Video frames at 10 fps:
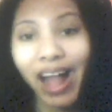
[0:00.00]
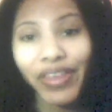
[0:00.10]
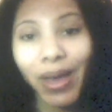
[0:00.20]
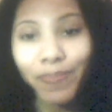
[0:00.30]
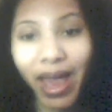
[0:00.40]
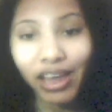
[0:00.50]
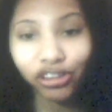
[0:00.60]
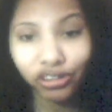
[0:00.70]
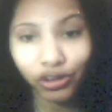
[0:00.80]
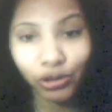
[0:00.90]
and that
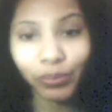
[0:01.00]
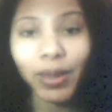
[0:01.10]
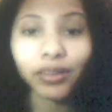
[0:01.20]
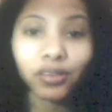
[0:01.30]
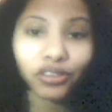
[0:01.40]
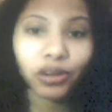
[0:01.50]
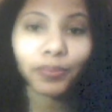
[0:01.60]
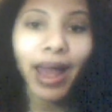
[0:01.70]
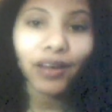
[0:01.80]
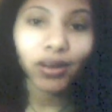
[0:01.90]
pays you based on your
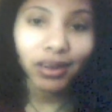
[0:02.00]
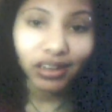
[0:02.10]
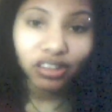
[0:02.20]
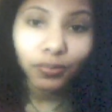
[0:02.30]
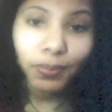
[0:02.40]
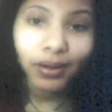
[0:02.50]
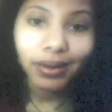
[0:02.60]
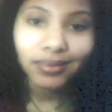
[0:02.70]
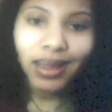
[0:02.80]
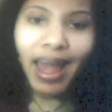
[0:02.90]
background and
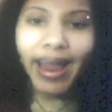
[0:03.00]
experience,